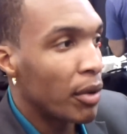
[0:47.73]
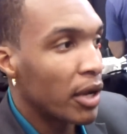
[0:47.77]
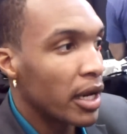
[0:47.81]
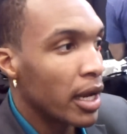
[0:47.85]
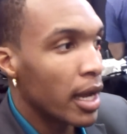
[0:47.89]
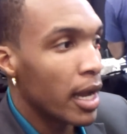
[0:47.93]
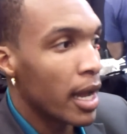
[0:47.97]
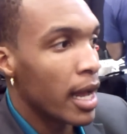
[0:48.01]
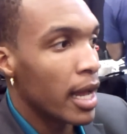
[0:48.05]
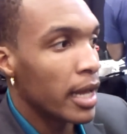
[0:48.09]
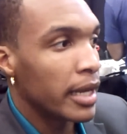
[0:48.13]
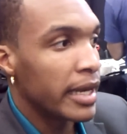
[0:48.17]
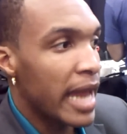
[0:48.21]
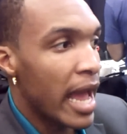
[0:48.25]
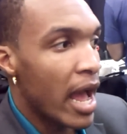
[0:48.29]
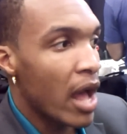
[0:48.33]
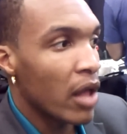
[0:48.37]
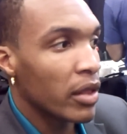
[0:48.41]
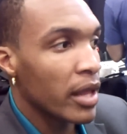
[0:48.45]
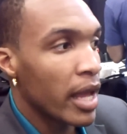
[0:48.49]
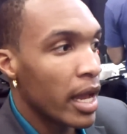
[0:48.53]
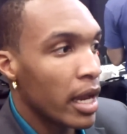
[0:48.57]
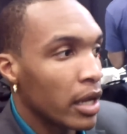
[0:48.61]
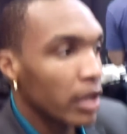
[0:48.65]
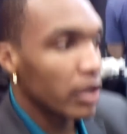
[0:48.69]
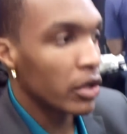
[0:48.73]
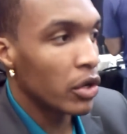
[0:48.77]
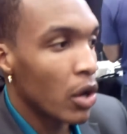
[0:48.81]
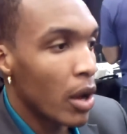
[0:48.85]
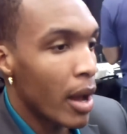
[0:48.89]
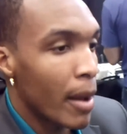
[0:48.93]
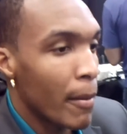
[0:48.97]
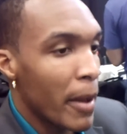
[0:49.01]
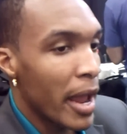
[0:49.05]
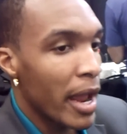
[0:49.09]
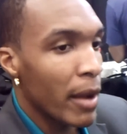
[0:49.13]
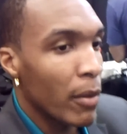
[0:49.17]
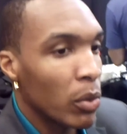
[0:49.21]
But now that, you
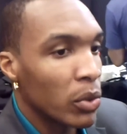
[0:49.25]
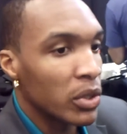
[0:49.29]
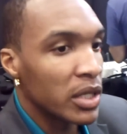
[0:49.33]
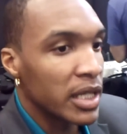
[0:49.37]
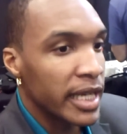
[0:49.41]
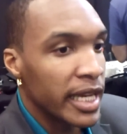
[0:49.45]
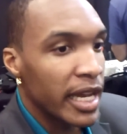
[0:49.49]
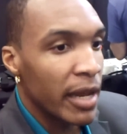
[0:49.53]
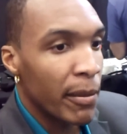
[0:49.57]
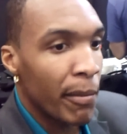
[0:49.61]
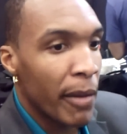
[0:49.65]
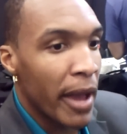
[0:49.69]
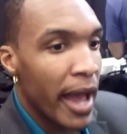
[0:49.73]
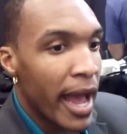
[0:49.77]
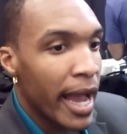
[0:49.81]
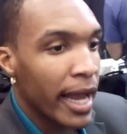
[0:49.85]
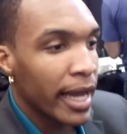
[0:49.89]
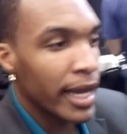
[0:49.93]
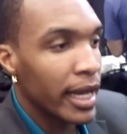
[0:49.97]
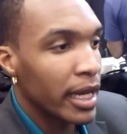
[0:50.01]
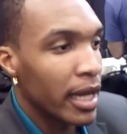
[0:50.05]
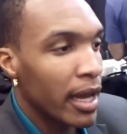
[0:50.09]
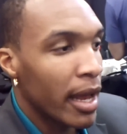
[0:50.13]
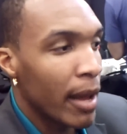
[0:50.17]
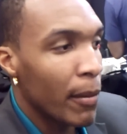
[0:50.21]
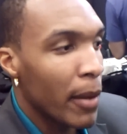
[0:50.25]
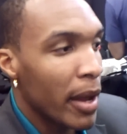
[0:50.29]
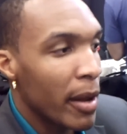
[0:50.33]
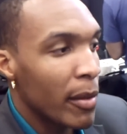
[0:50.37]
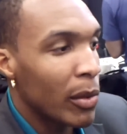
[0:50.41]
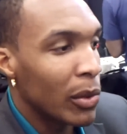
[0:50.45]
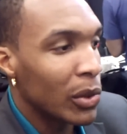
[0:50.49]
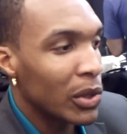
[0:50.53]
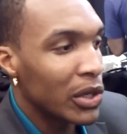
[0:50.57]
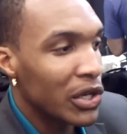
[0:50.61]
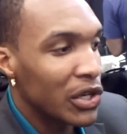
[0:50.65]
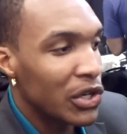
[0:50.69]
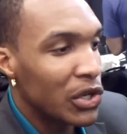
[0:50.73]
know, I'm able to get back and I'm
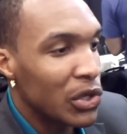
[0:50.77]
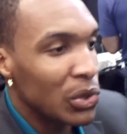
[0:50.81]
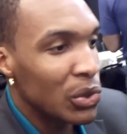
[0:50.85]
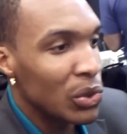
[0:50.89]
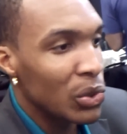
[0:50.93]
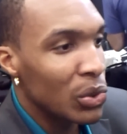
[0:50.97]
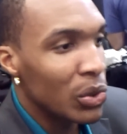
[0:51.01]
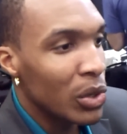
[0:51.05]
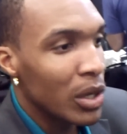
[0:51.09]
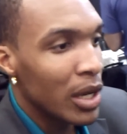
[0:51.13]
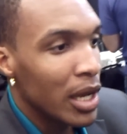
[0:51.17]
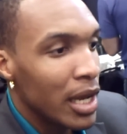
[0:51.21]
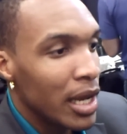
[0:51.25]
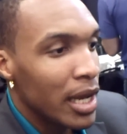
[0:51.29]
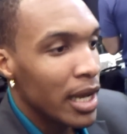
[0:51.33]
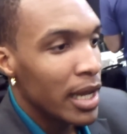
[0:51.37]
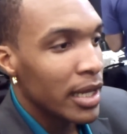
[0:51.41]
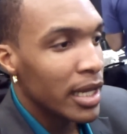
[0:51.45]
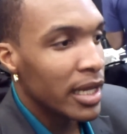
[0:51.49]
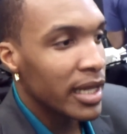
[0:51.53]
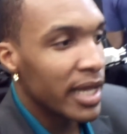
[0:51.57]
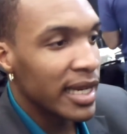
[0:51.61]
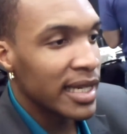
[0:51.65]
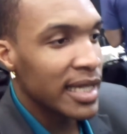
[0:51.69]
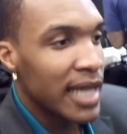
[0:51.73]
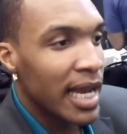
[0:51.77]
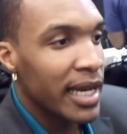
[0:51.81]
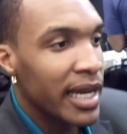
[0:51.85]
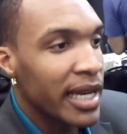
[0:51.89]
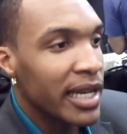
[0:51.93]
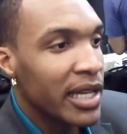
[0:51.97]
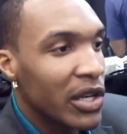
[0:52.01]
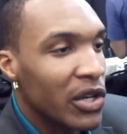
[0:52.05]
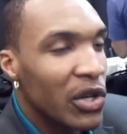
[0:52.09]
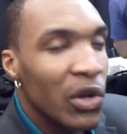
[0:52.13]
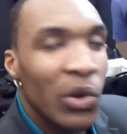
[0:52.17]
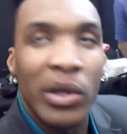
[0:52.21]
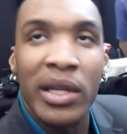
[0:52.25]
able to do the things I
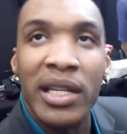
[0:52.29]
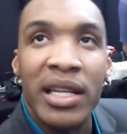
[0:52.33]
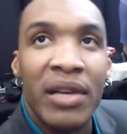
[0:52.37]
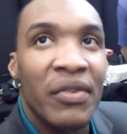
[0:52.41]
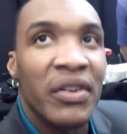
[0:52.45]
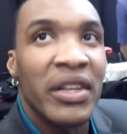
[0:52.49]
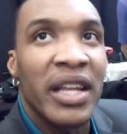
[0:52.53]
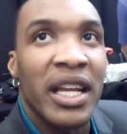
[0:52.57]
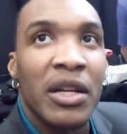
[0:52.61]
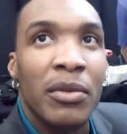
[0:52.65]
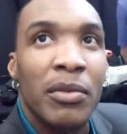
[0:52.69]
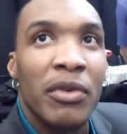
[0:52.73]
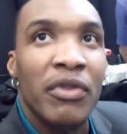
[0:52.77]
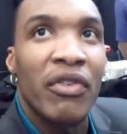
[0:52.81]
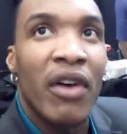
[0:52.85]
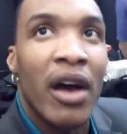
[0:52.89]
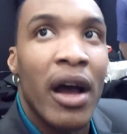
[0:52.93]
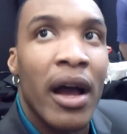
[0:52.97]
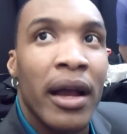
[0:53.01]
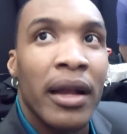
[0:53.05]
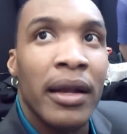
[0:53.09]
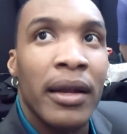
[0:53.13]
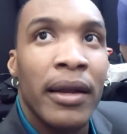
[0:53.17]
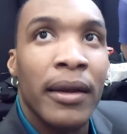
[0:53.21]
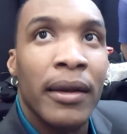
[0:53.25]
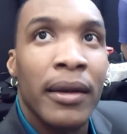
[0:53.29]
need to do, is everything will be fine.